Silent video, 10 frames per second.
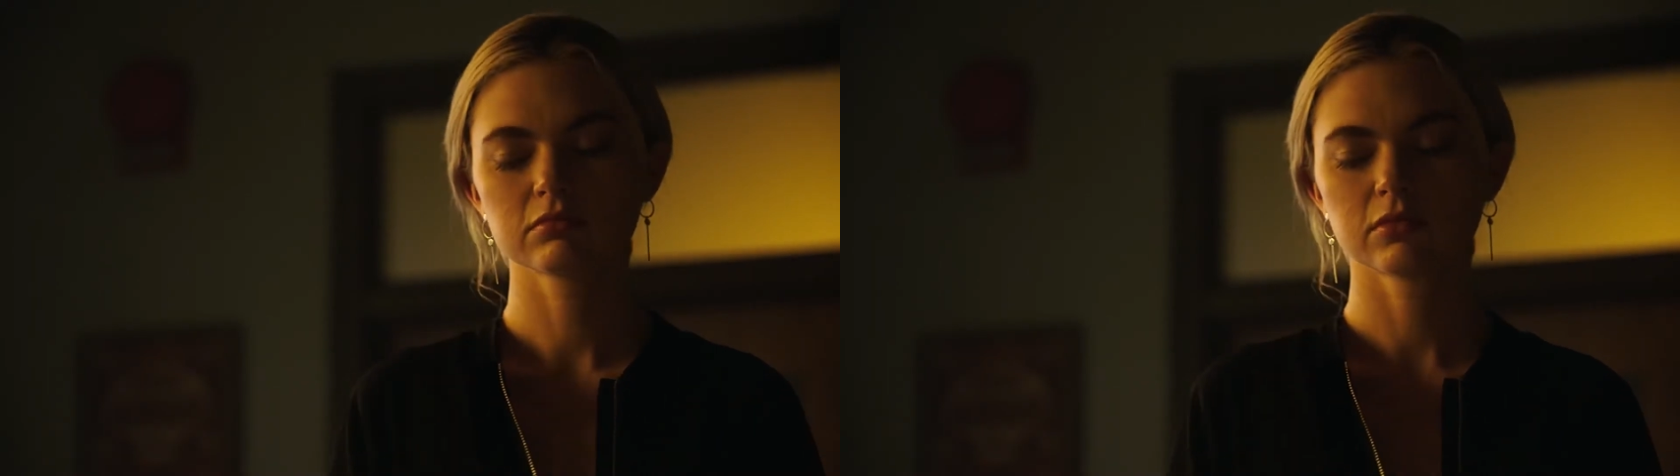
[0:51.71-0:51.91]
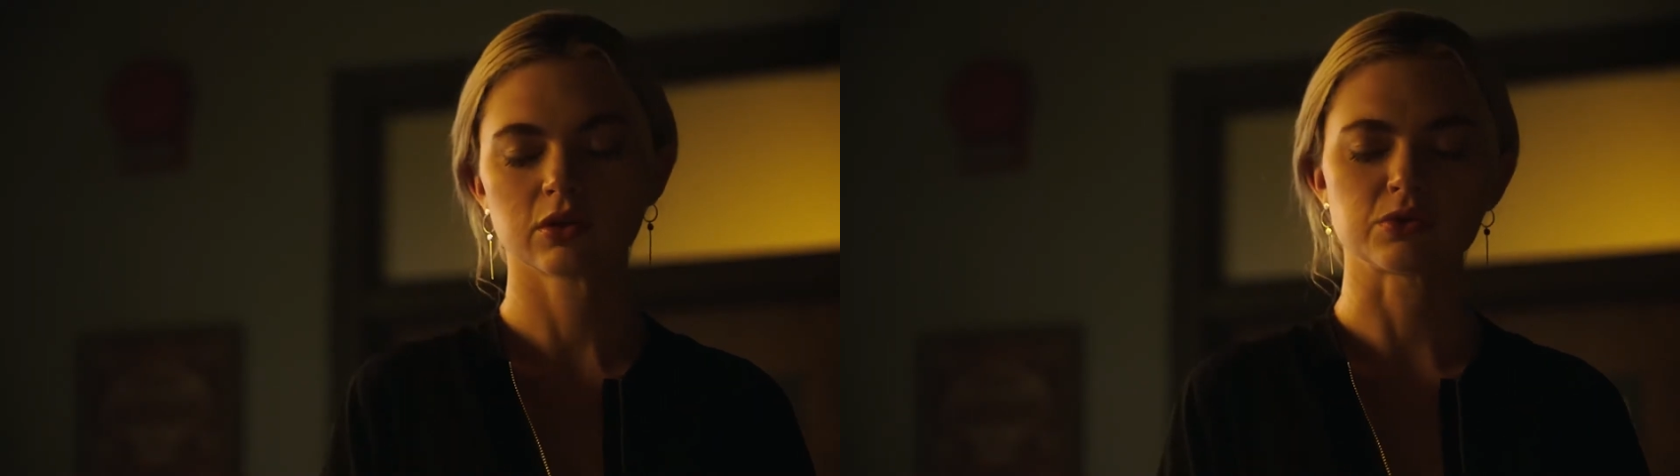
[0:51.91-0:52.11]

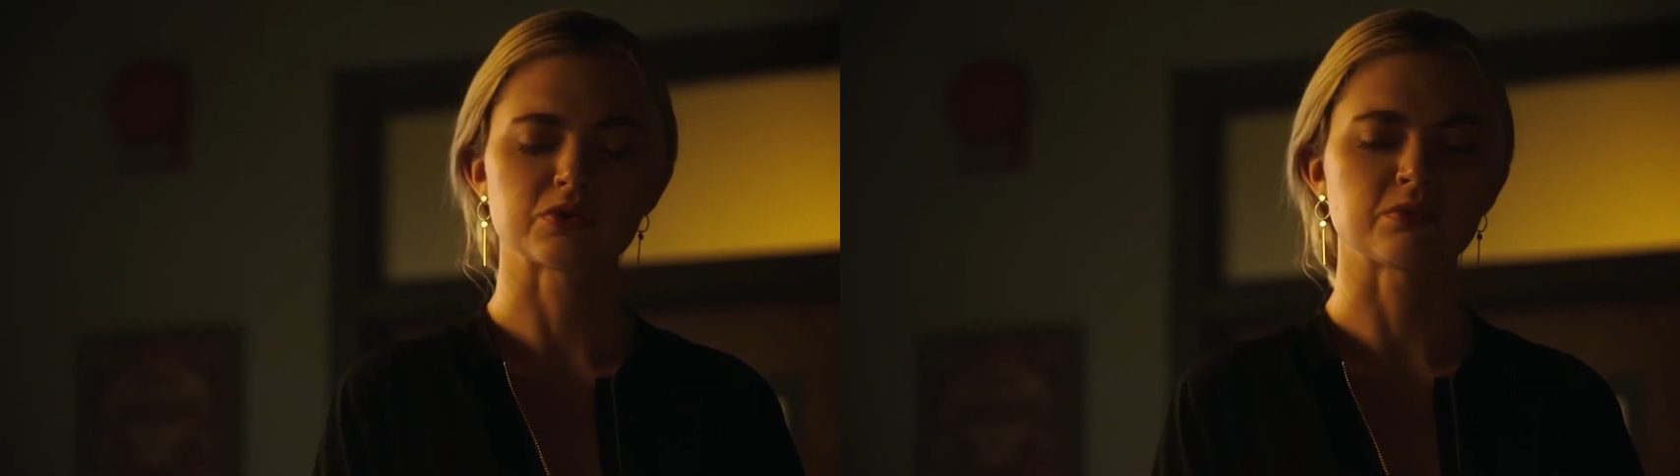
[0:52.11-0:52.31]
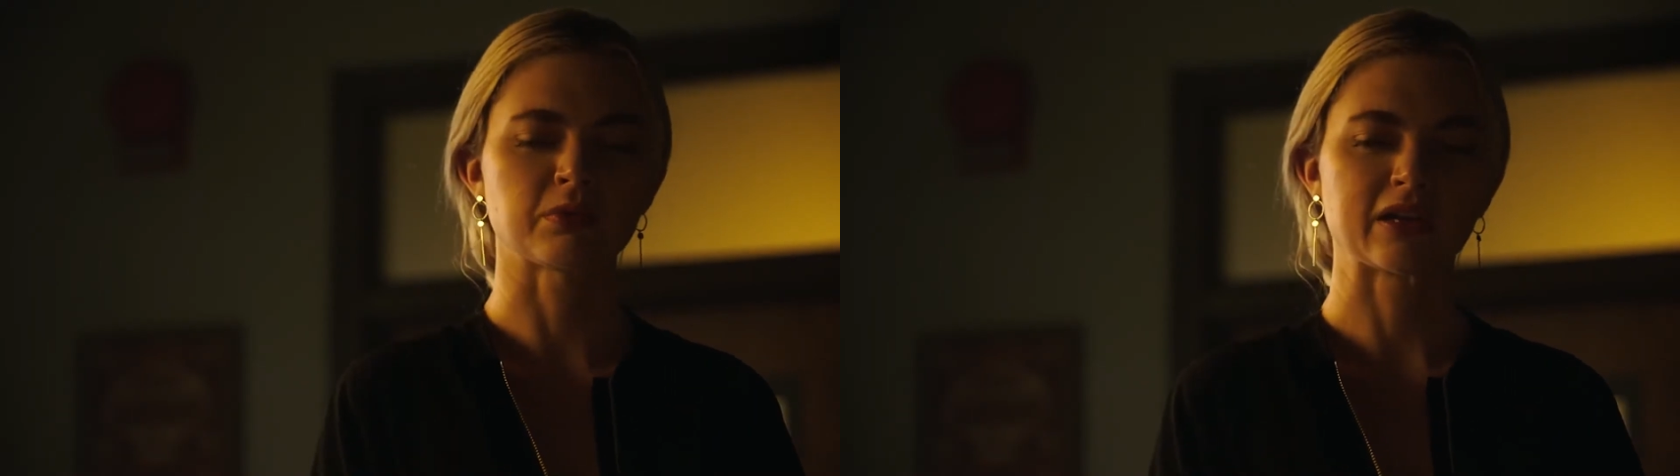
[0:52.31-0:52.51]
could do
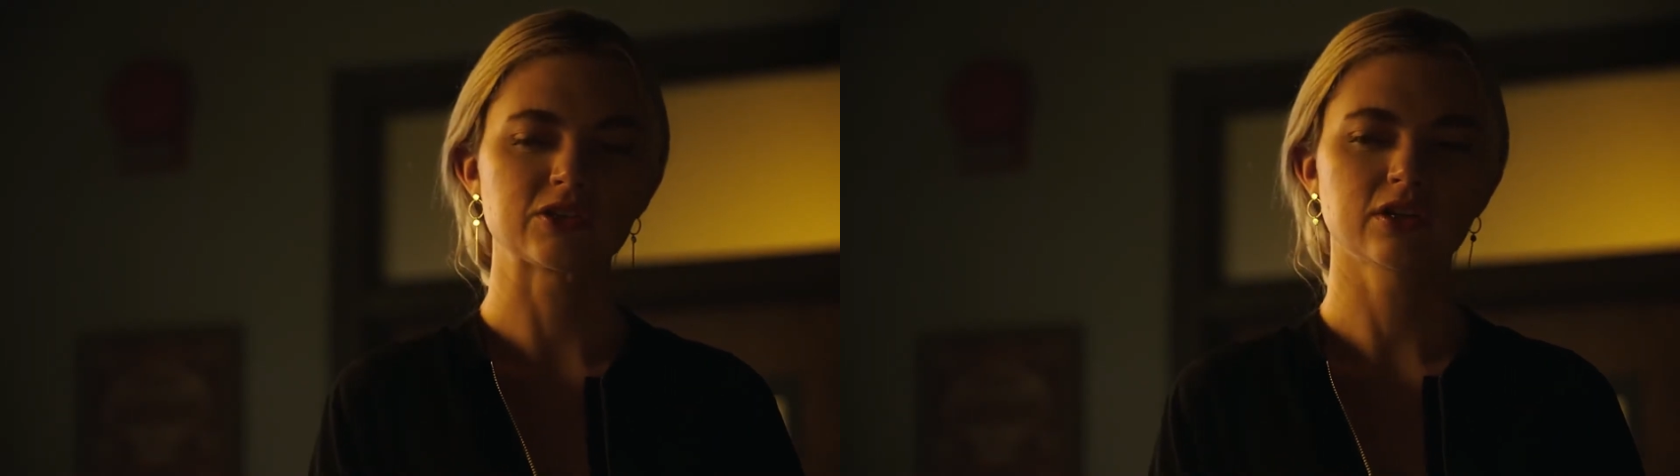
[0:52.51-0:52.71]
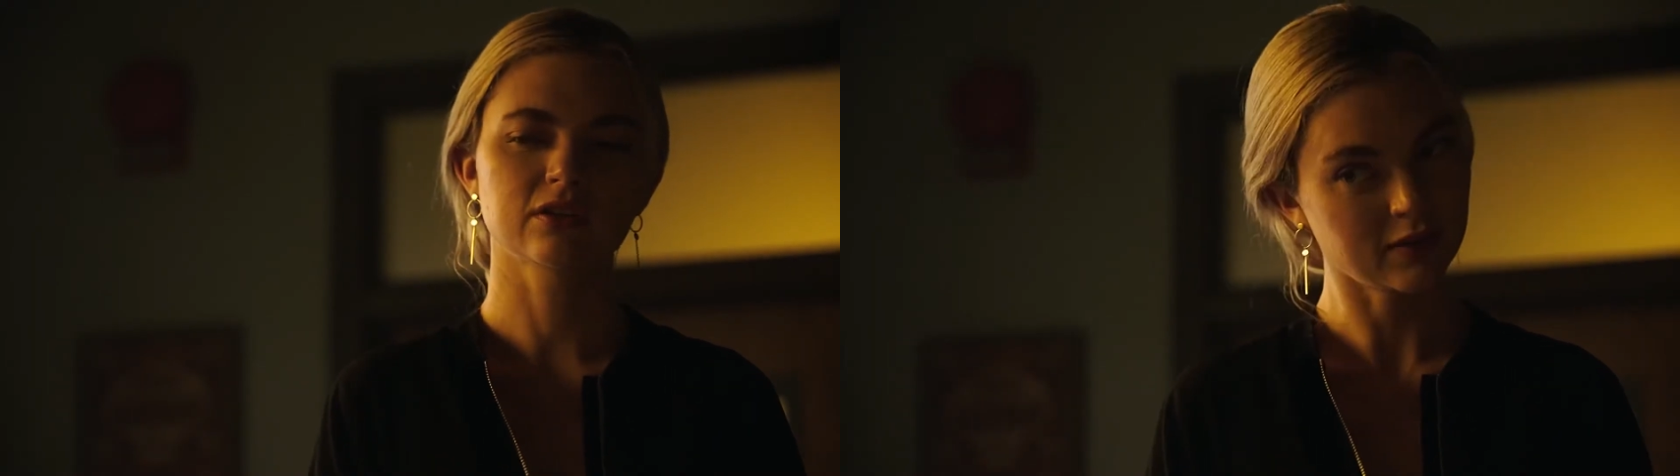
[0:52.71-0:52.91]
some
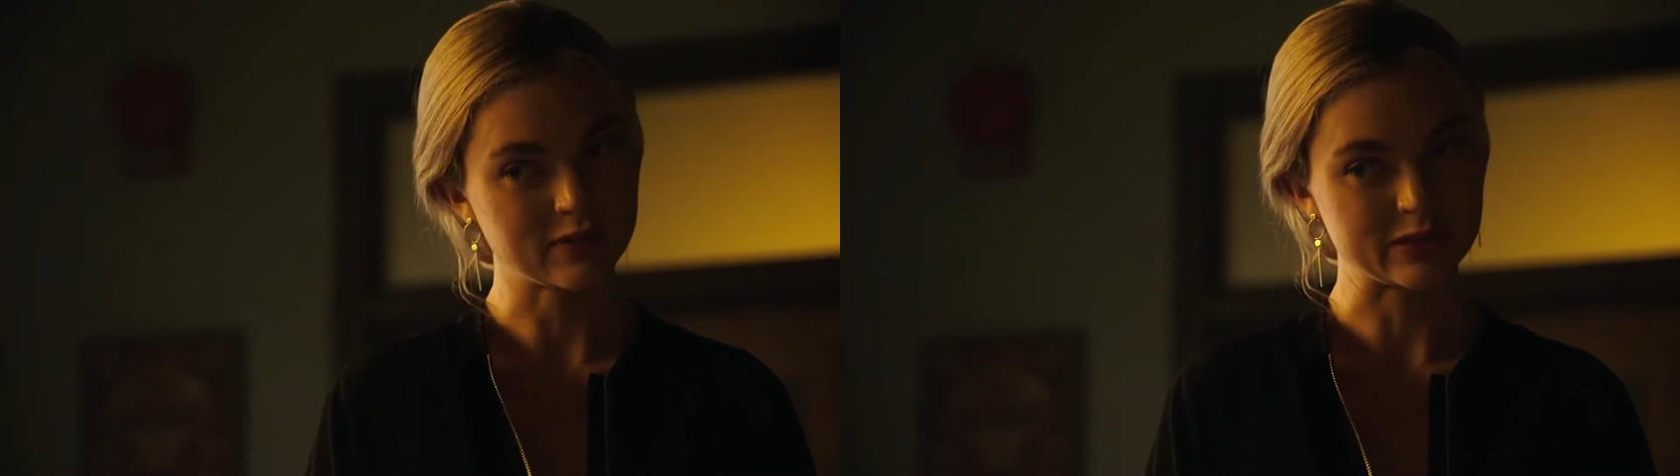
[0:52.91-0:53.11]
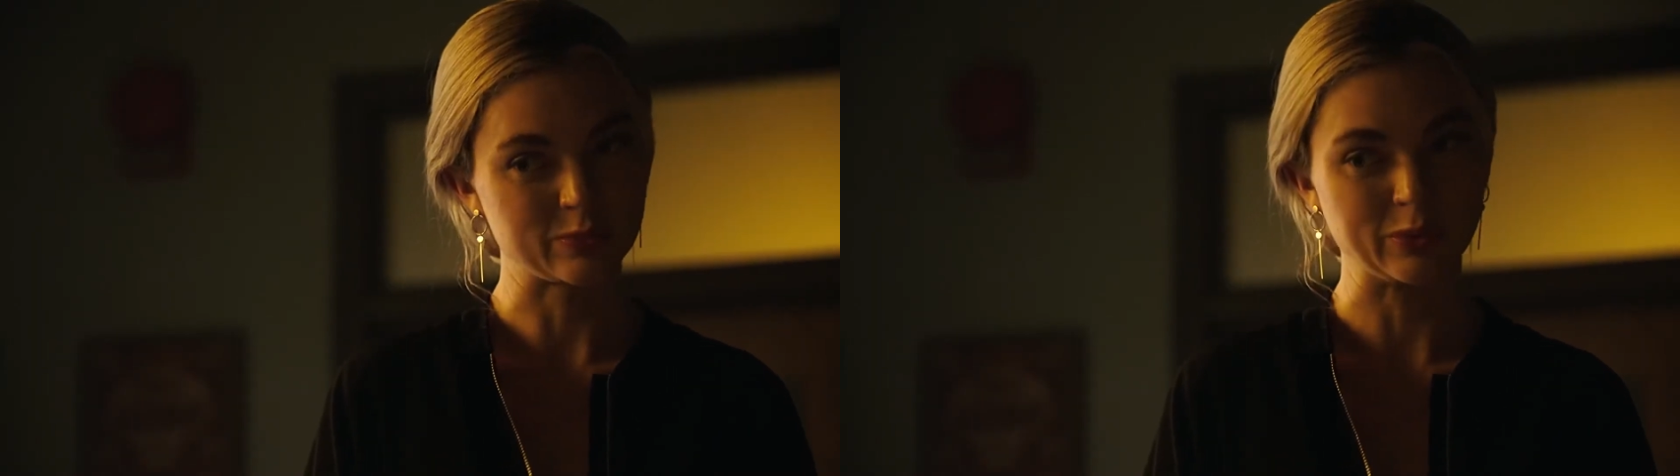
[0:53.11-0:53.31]
magic?
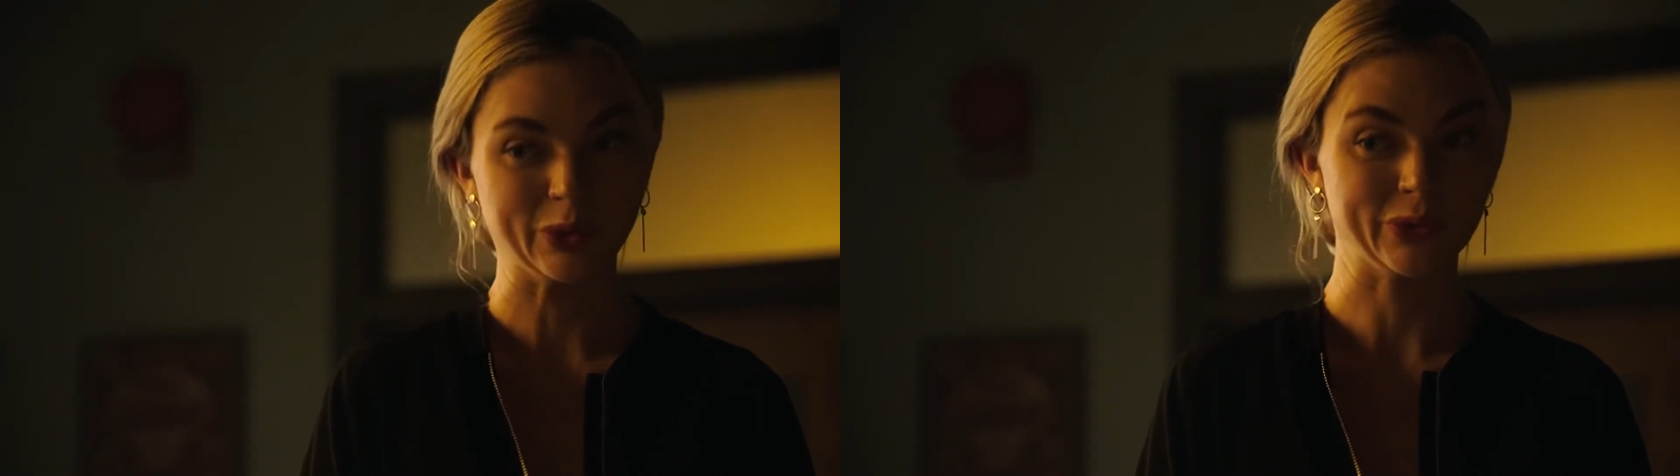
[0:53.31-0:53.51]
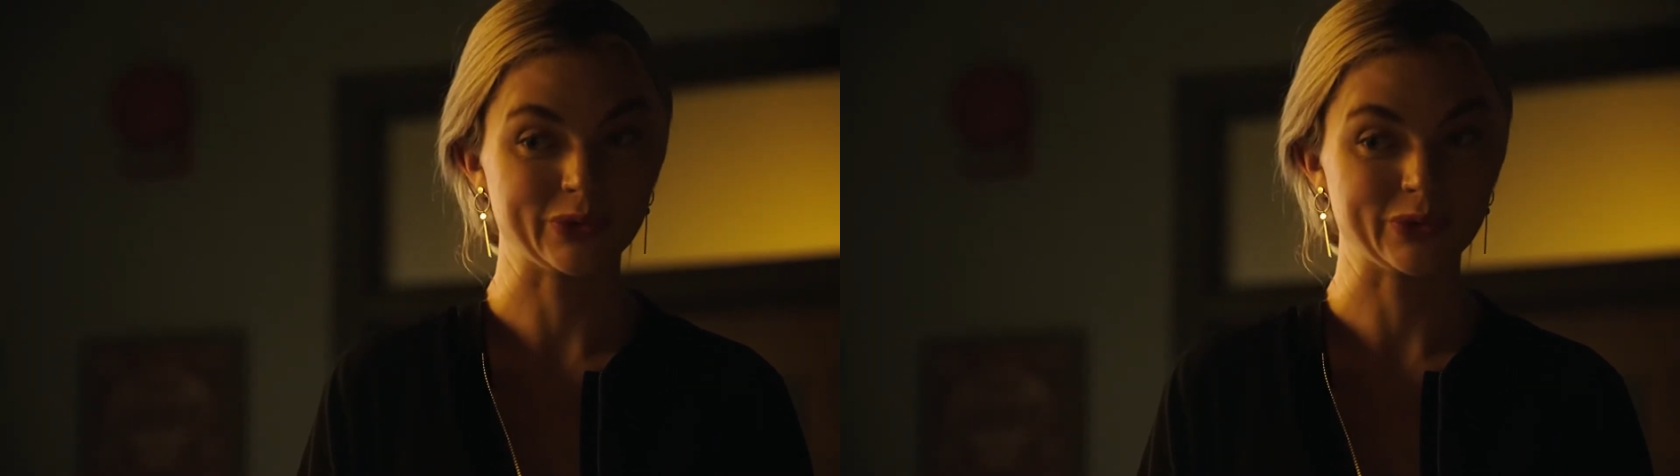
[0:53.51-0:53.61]
Invisible